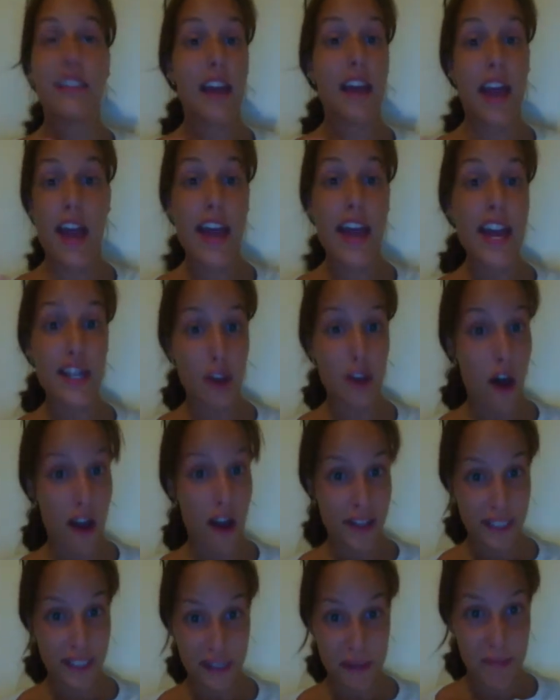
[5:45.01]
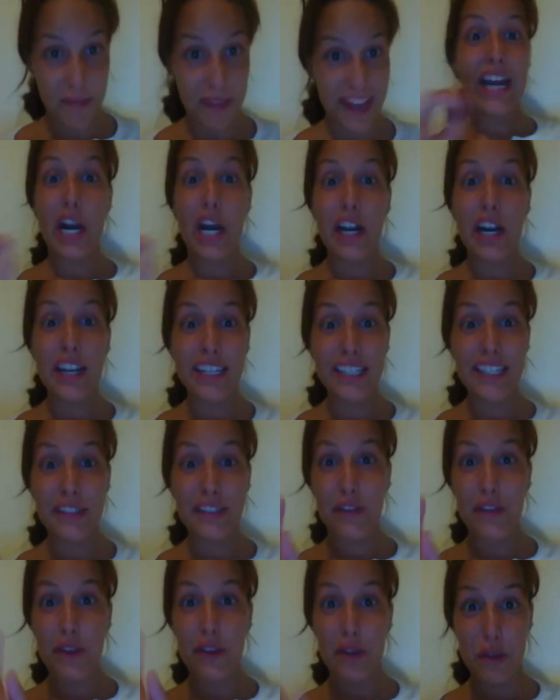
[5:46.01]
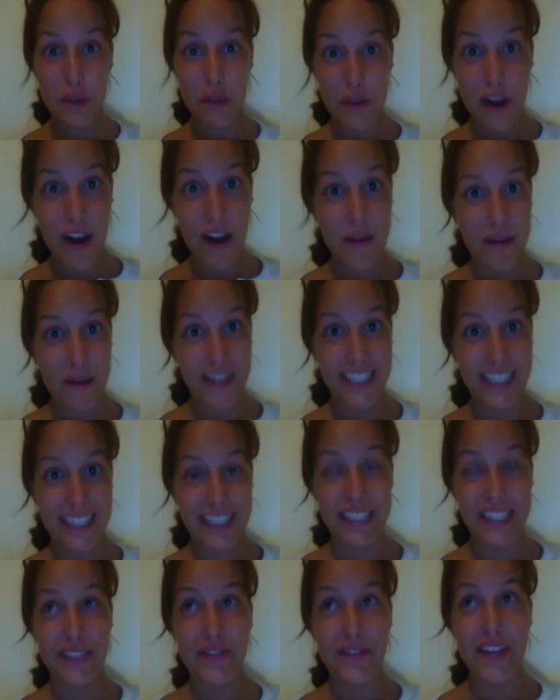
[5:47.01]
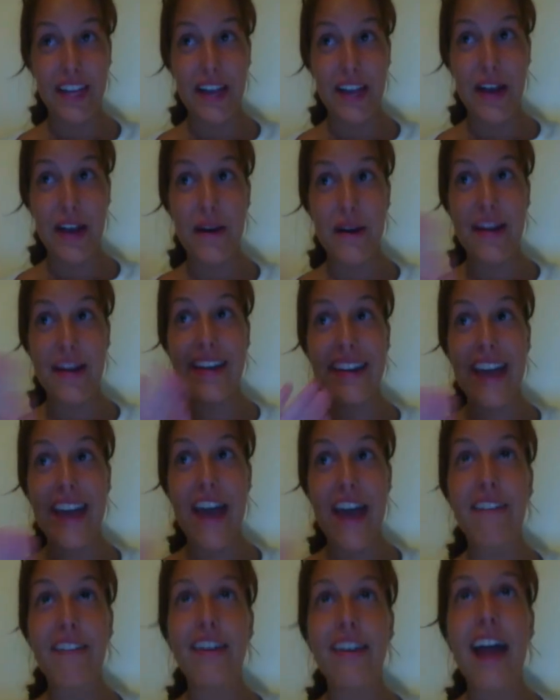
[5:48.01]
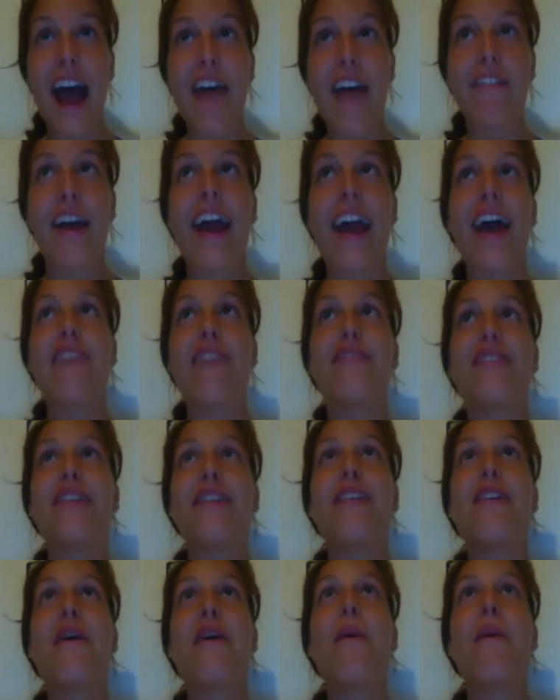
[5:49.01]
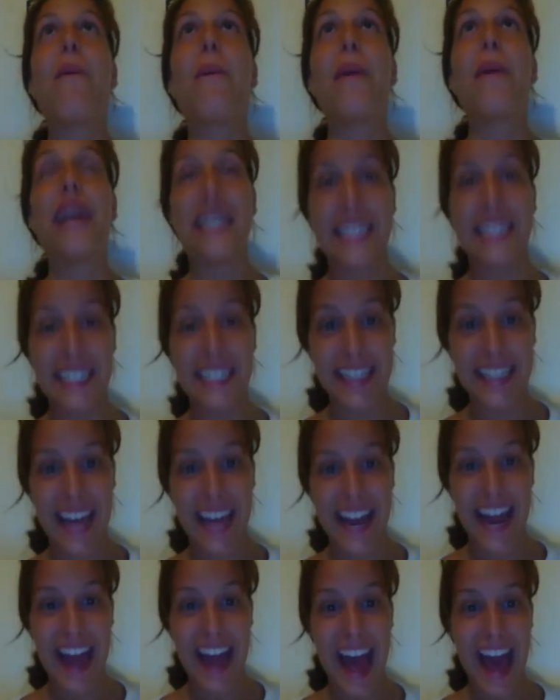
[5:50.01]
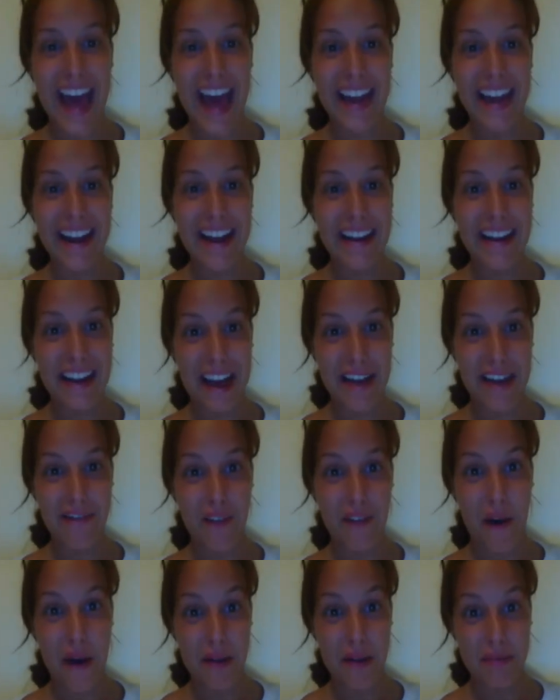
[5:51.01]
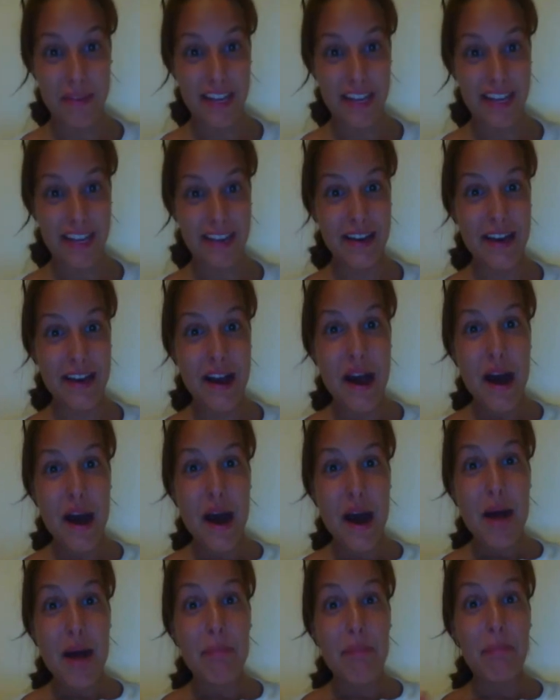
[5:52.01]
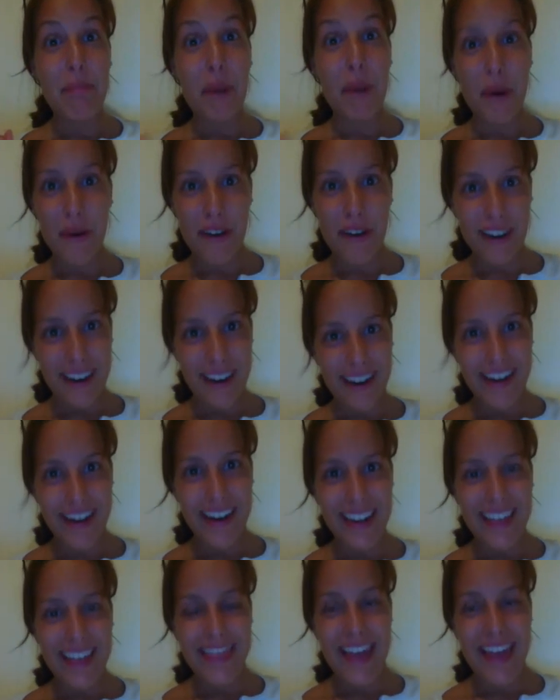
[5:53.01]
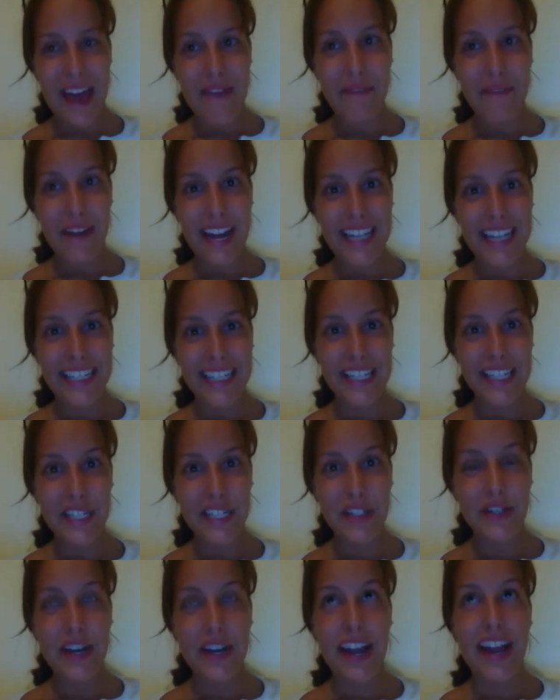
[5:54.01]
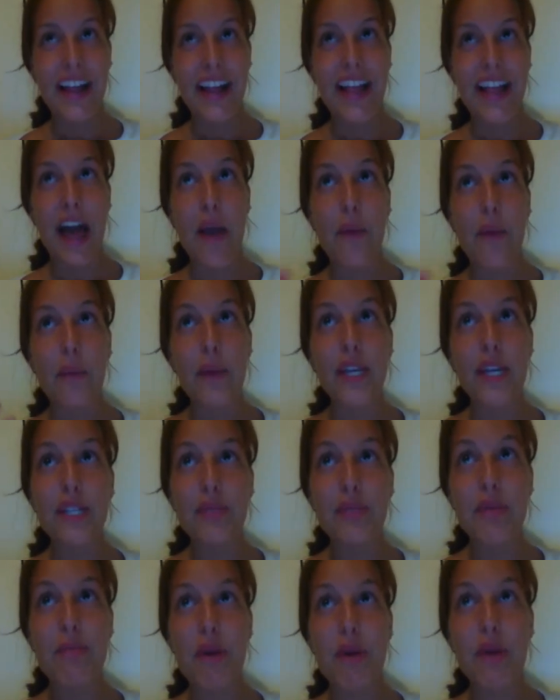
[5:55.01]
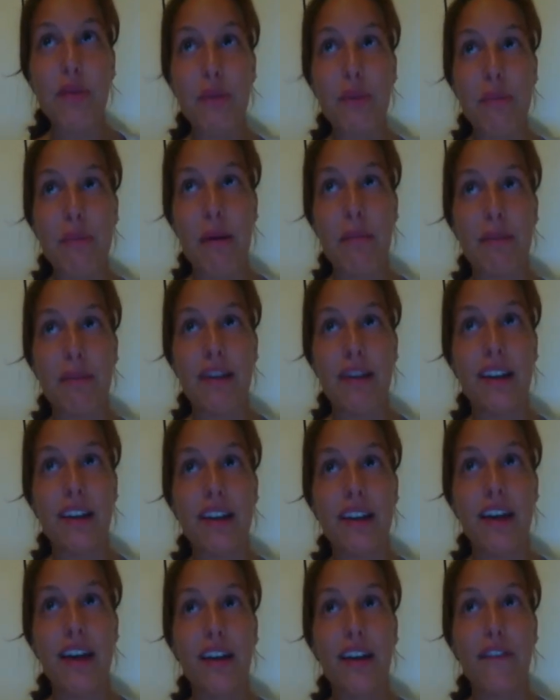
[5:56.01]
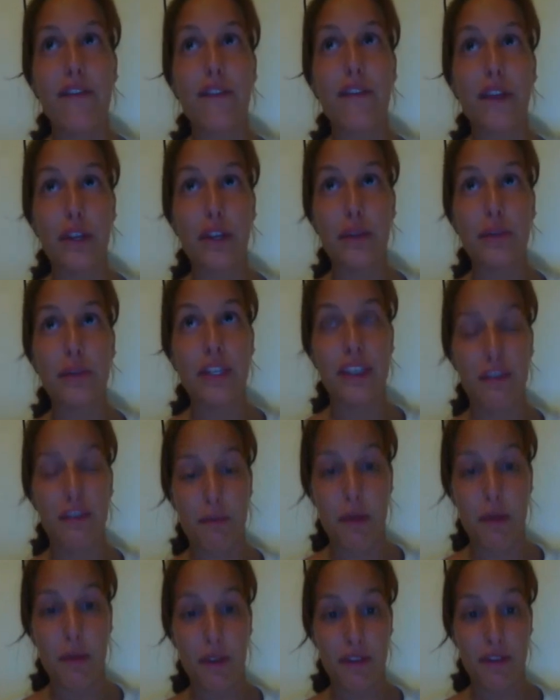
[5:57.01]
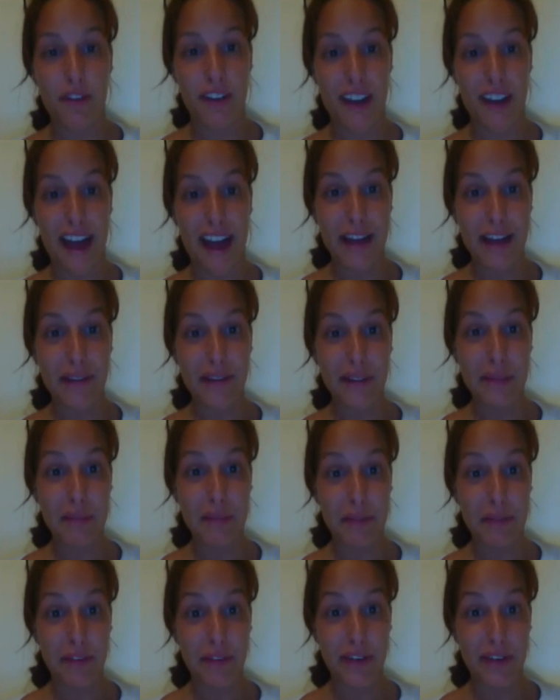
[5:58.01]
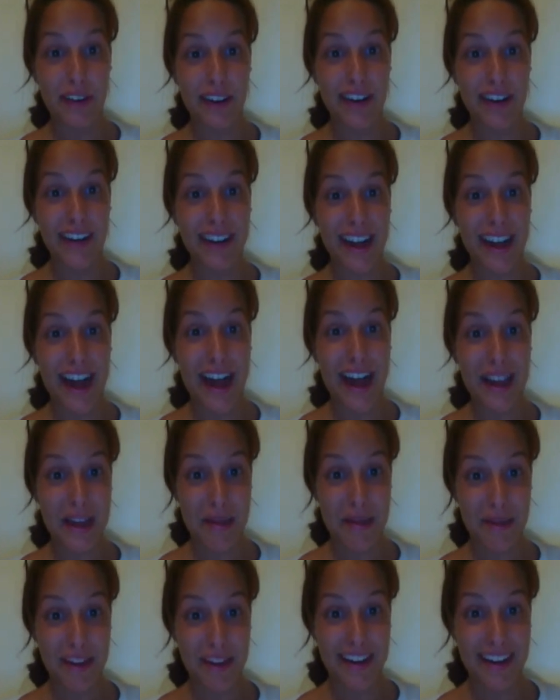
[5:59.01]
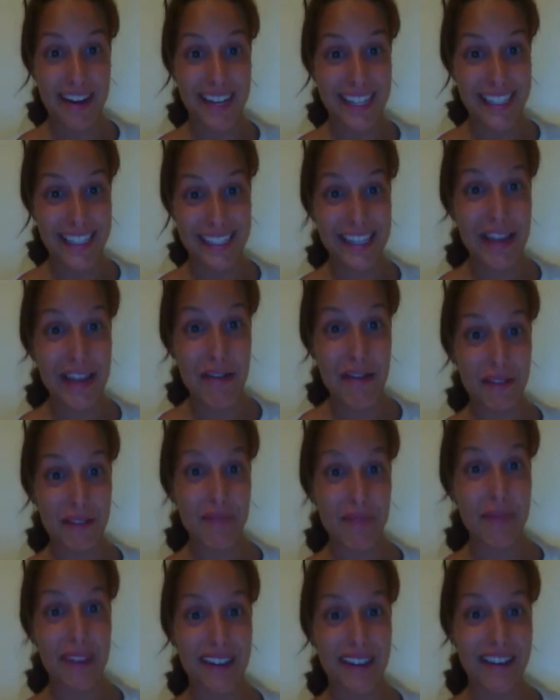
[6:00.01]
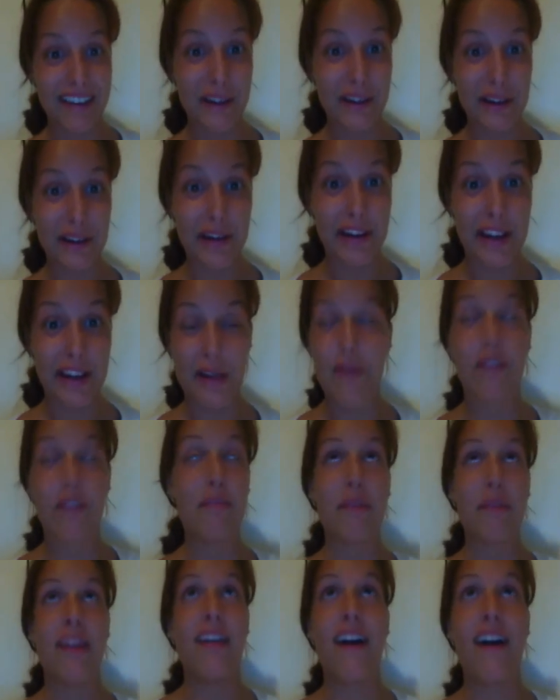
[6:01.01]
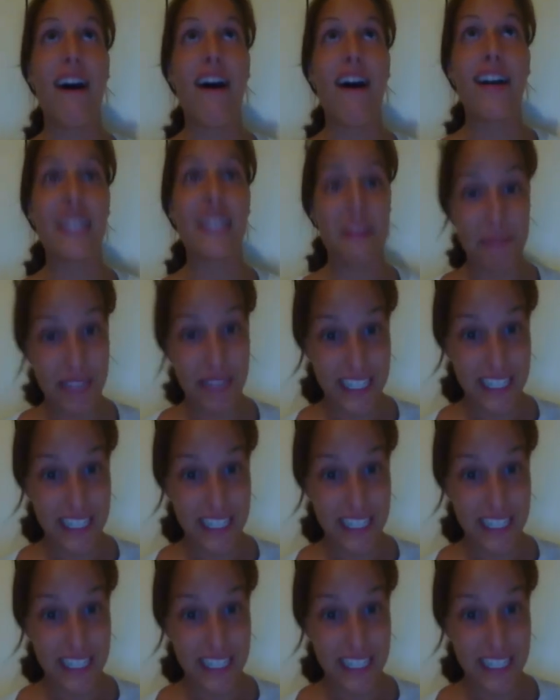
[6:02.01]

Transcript: is on something. Curtis, if you are watching this video, never have I ever wished that I had a knife on me more than when I did this trail. I wish we both remembered for you to give me one of your knives before I came here, because it would have been awesome in this